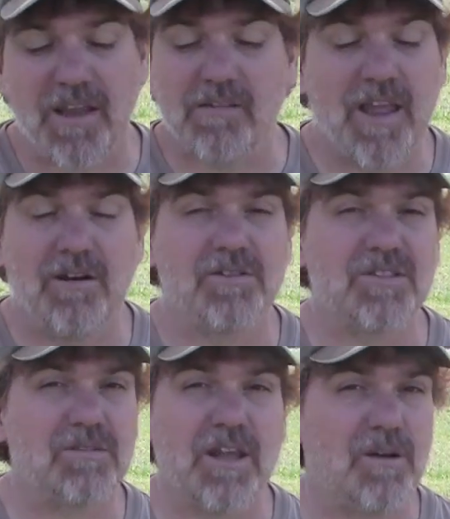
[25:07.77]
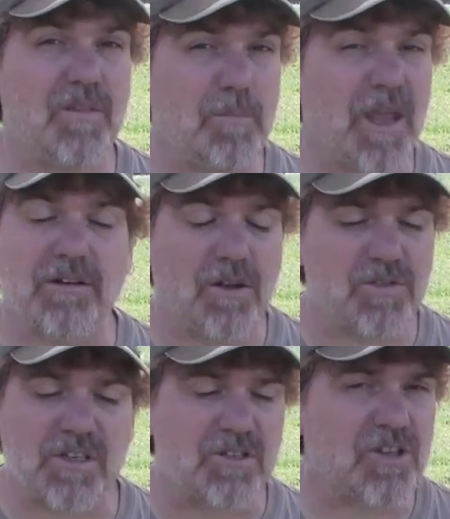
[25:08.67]
They make no
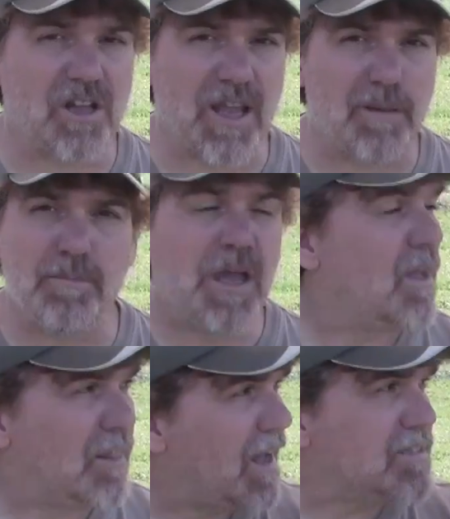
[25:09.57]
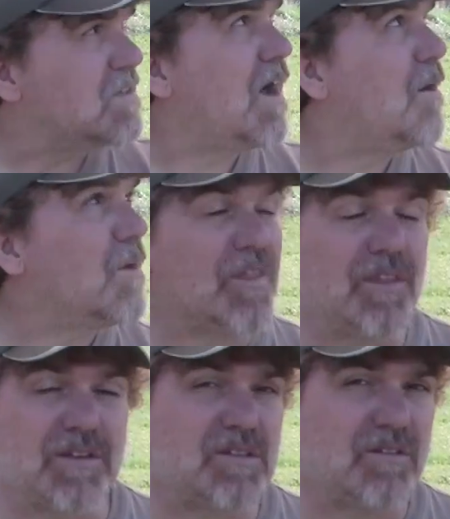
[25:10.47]
such claim. That's not what
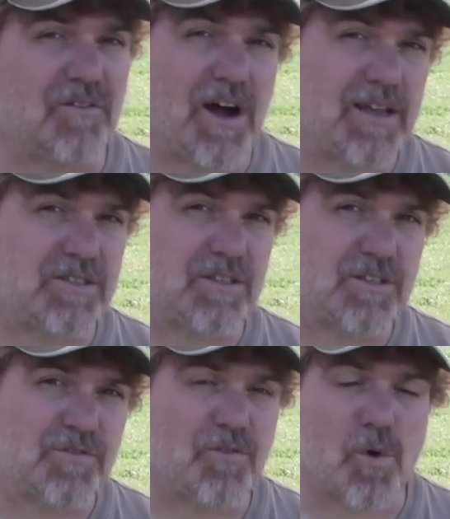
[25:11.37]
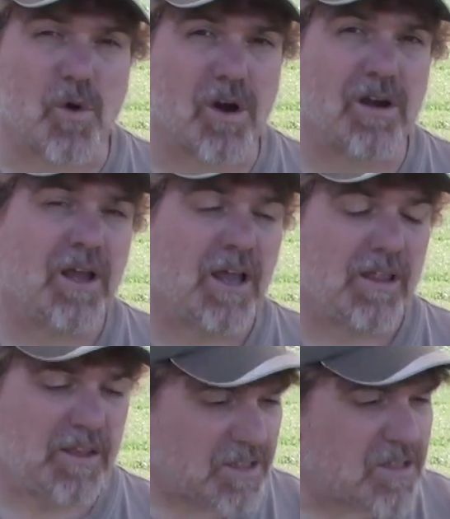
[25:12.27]
this device is for.
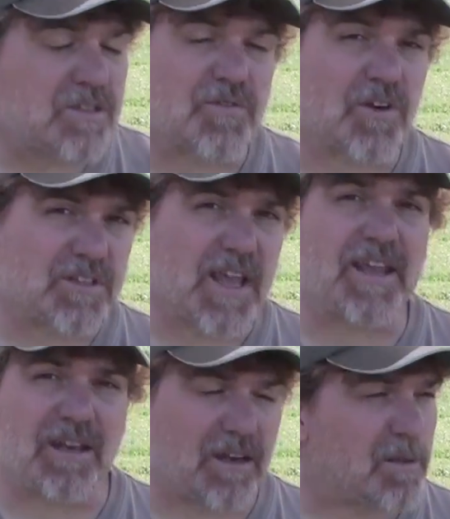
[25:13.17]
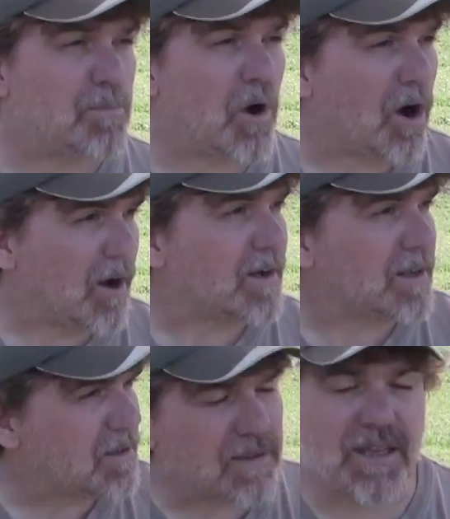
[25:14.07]
This is for taking to the park
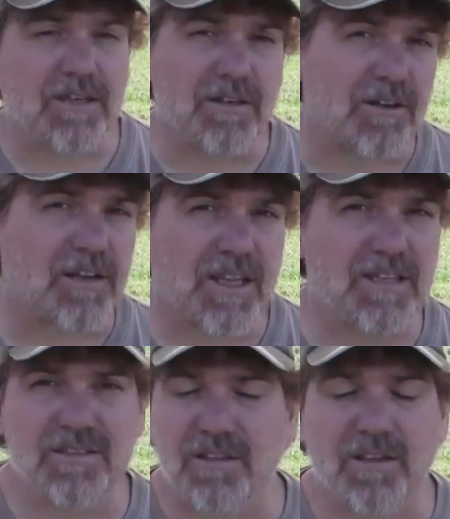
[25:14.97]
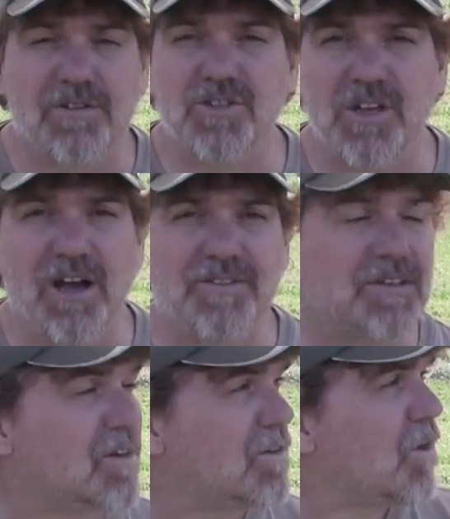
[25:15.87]
and getting your kids a little
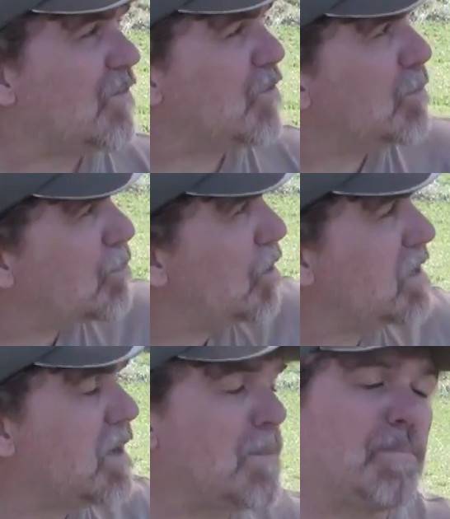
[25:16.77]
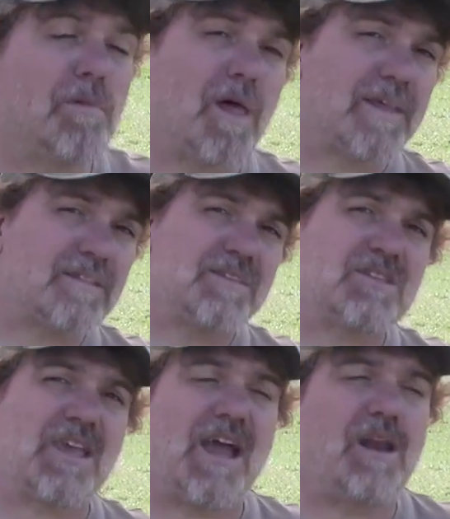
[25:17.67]
shelter, or for putting up like
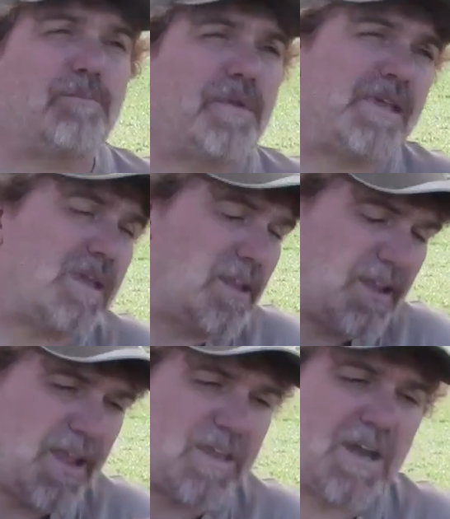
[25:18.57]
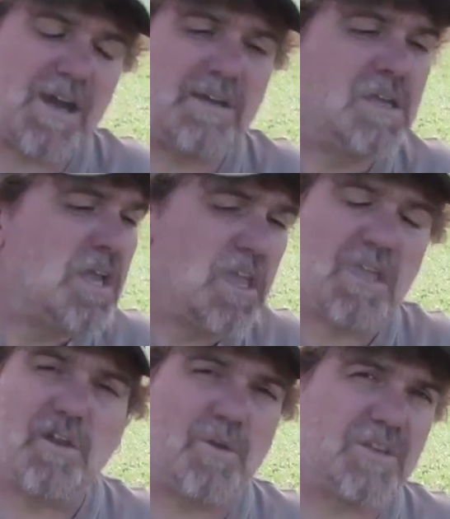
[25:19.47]
this canopy at a
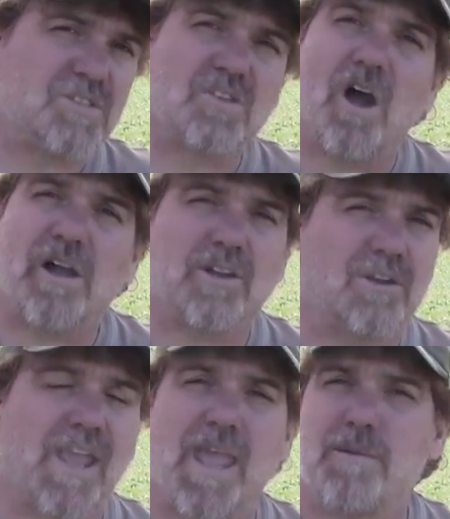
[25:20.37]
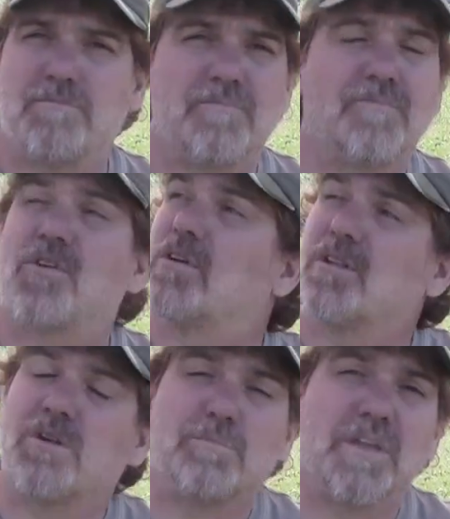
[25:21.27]
you know, at a soccer game for a
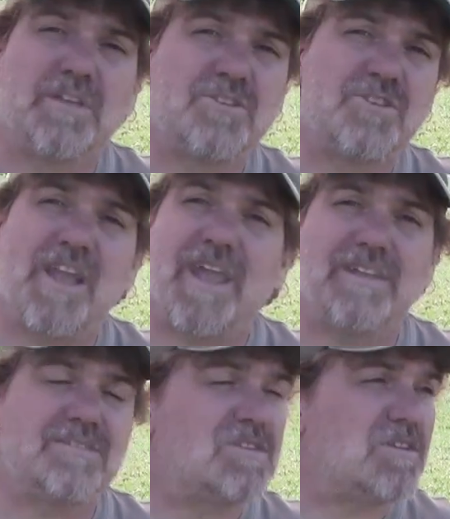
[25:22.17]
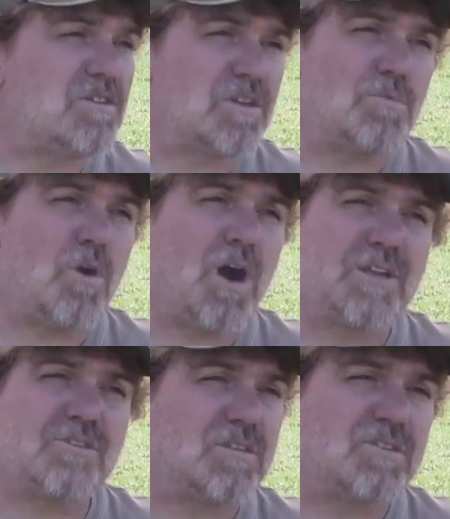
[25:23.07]
little bit of shade so you can
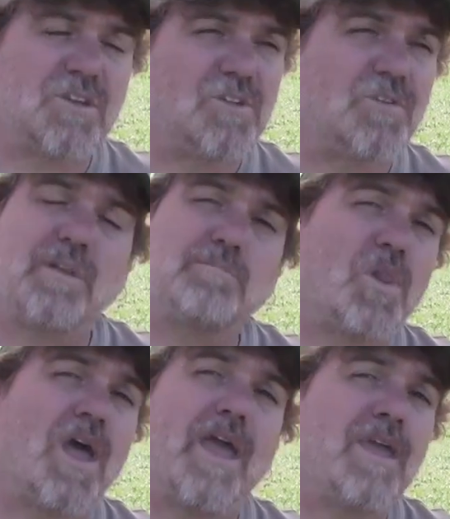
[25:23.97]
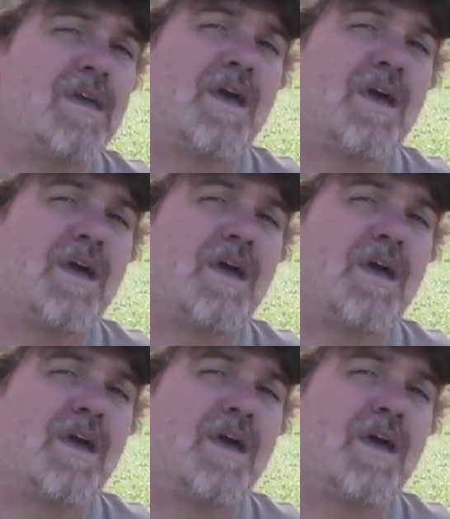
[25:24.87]
watch the children play.